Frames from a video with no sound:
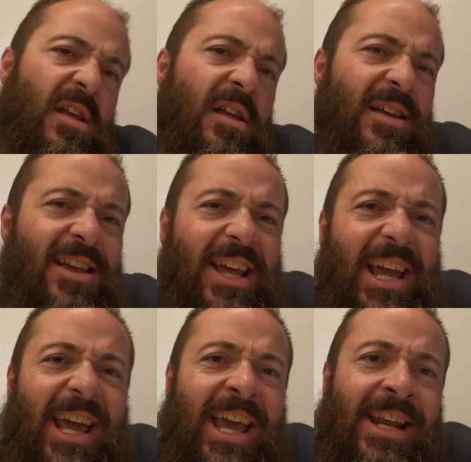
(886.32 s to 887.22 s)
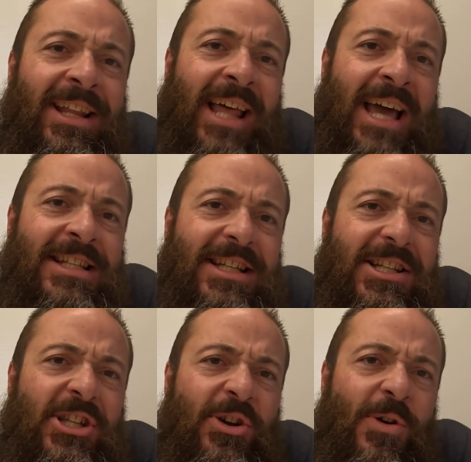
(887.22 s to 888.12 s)
And it
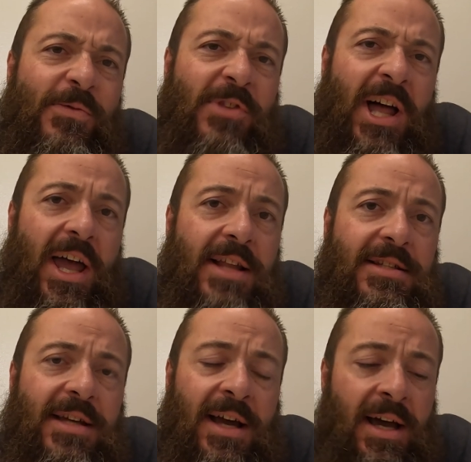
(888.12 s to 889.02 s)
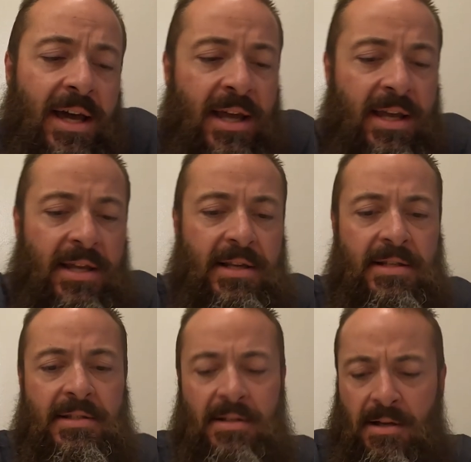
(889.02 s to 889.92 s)
lasted 2 flights,
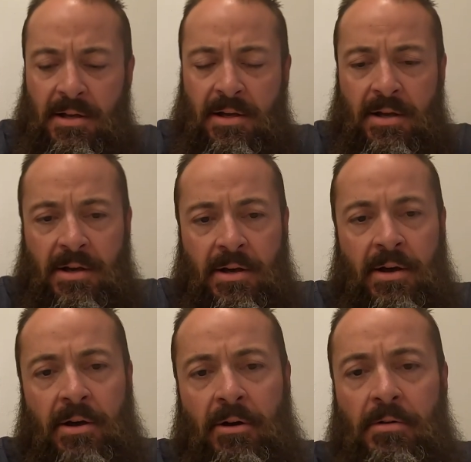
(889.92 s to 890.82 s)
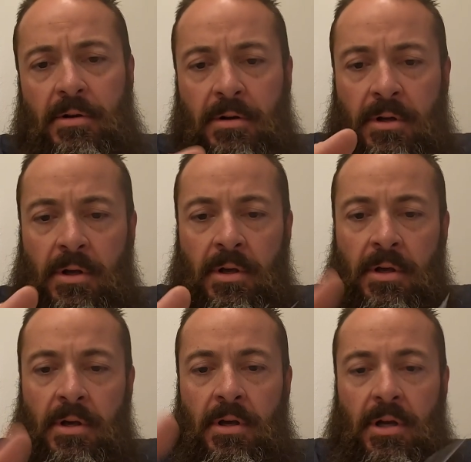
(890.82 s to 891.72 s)
guys. Oh.
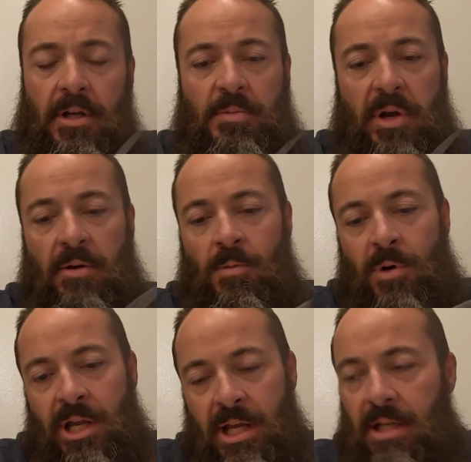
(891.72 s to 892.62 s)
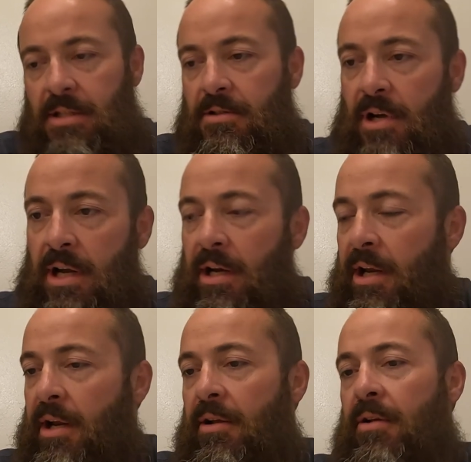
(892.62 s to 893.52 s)
It's been weeks trying to
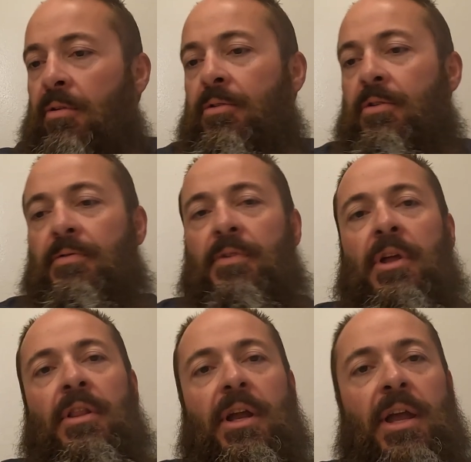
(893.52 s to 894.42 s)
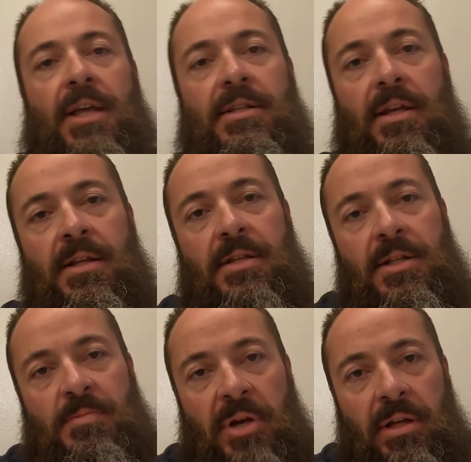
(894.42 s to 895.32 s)
get a hold of, like,
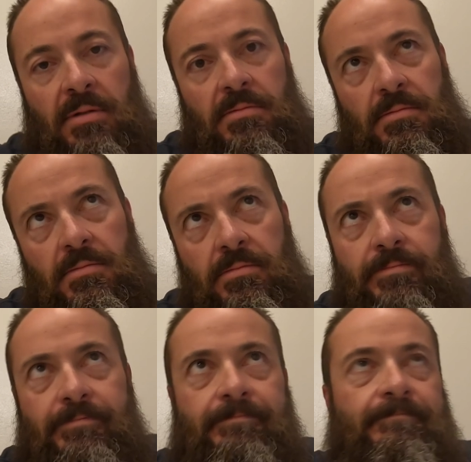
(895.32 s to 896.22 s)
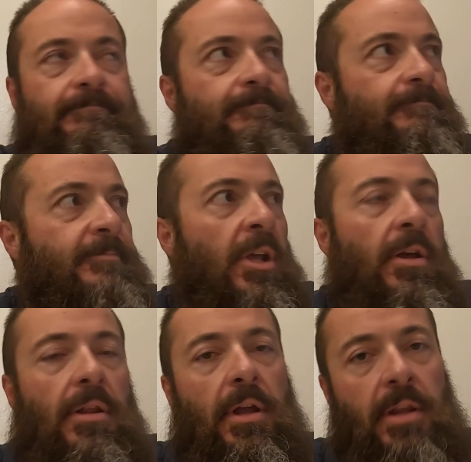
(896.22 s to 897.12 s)
it's been
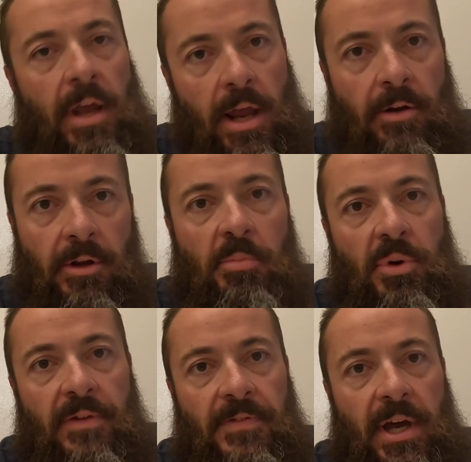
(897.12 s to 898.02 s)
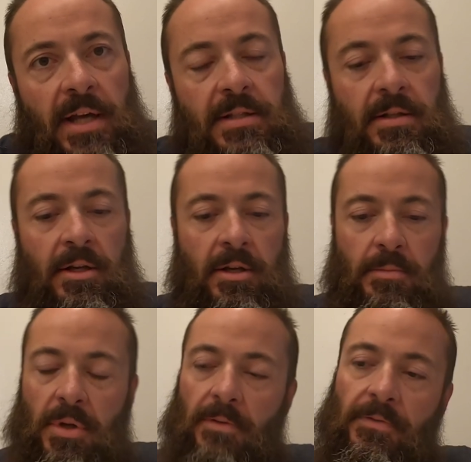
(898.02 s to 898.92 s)
Like, they handled it pretty fast.
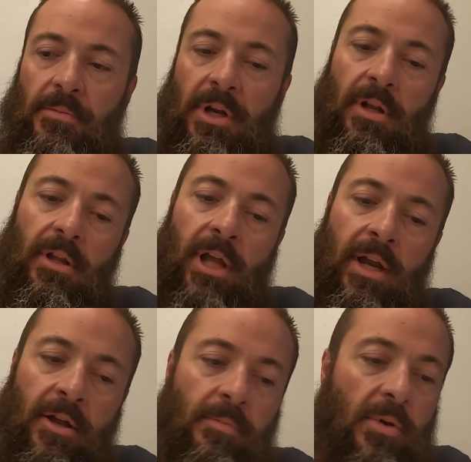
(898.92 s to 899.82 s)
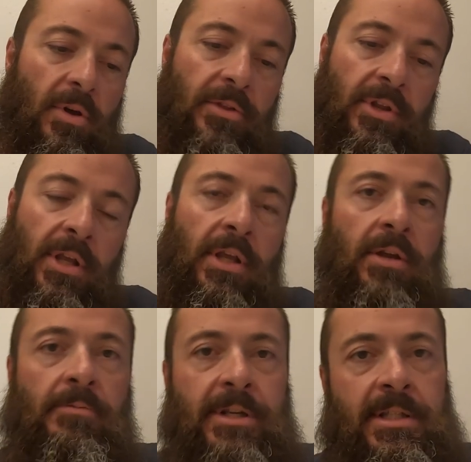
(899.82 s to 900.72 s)
But for me to line up all
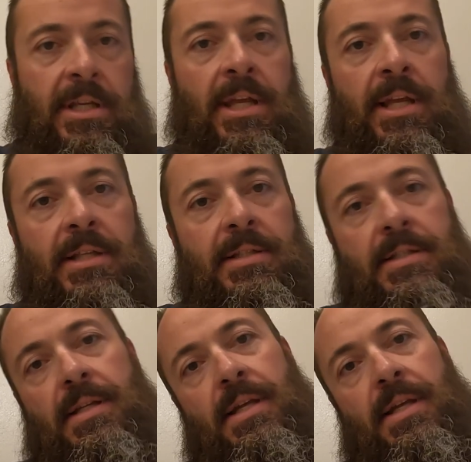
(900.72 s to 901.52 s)
the receipts